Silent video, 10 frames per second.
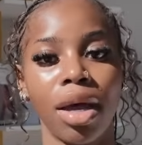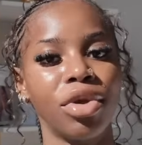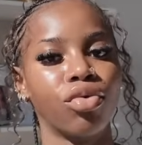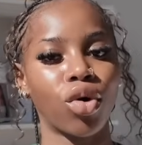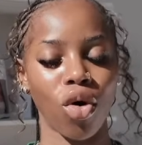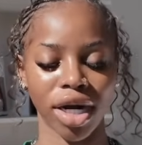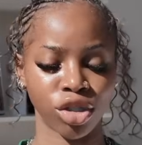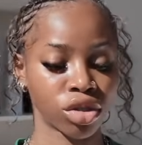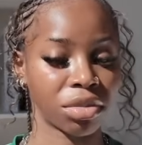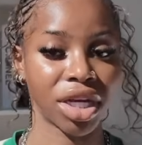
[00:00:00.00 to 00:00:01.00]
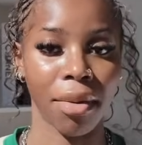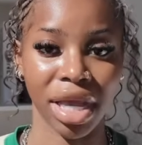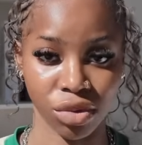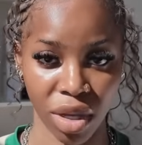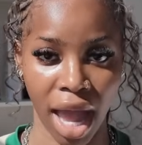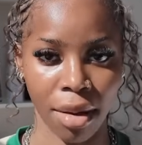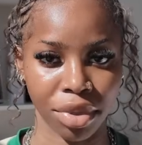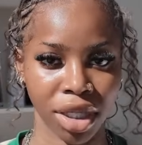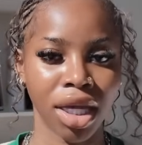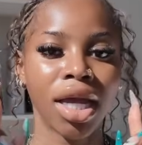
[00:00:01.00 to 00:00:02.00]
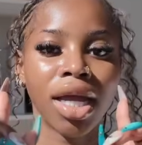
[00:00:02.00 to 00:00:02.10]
Let me record and do something that makes me happy.